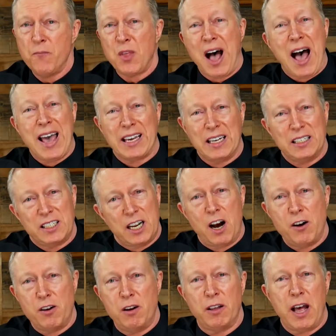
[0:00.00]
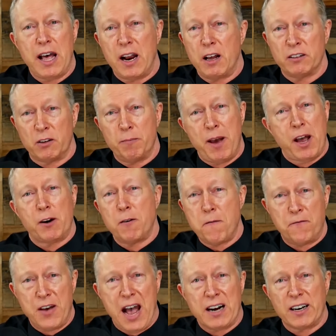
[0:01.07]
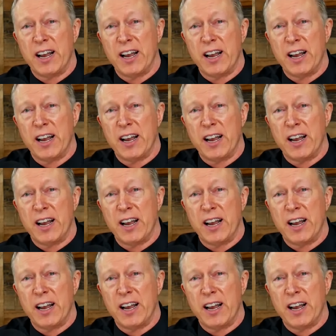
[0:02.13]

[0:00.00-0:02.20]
I can tell you that as a matter of fact,